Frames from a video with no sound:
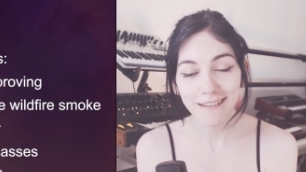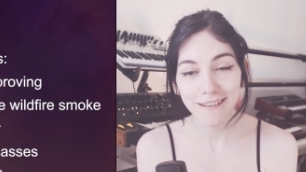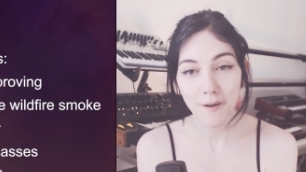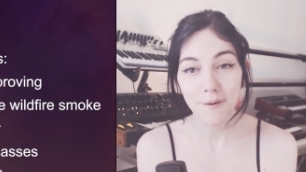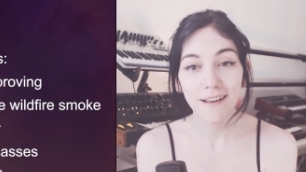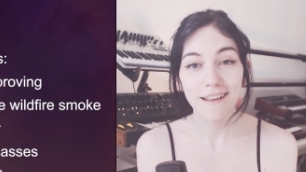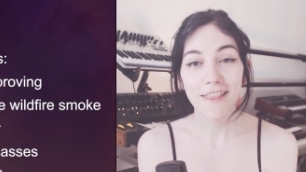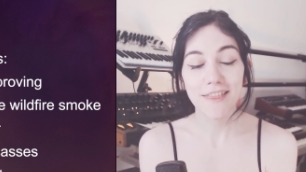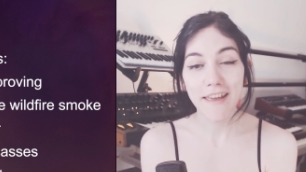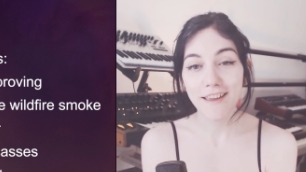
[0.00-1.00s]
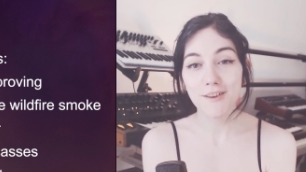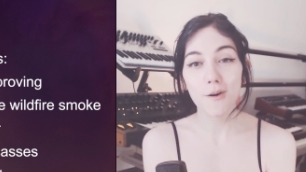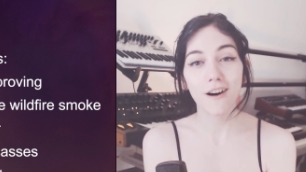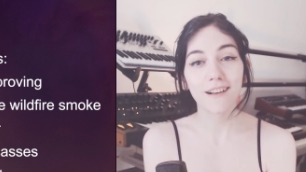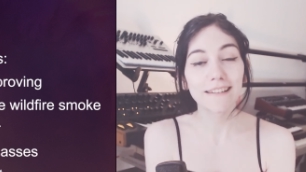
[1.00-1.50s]
So thank you
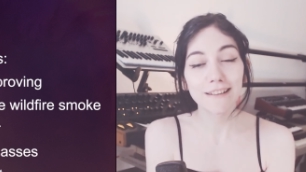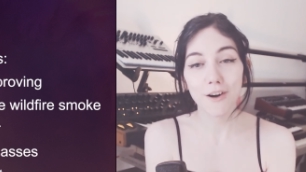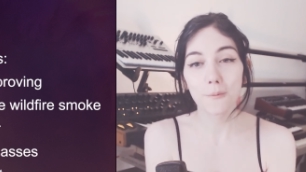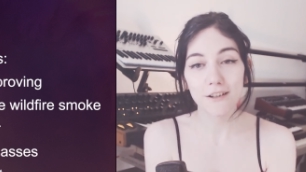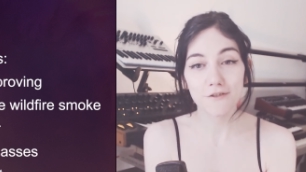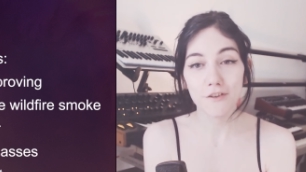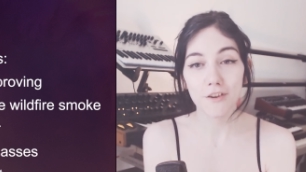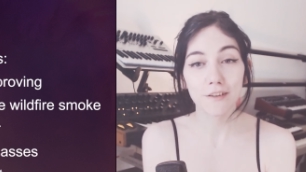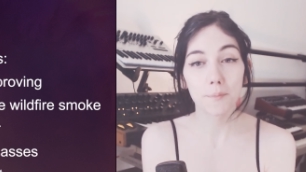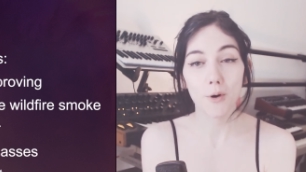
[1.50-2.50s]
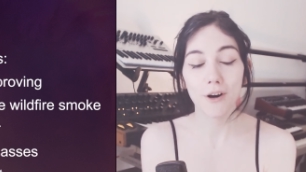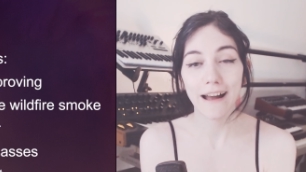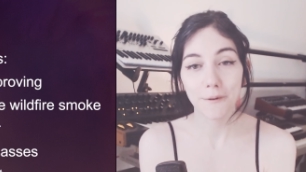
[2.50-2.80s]
all so much for the support.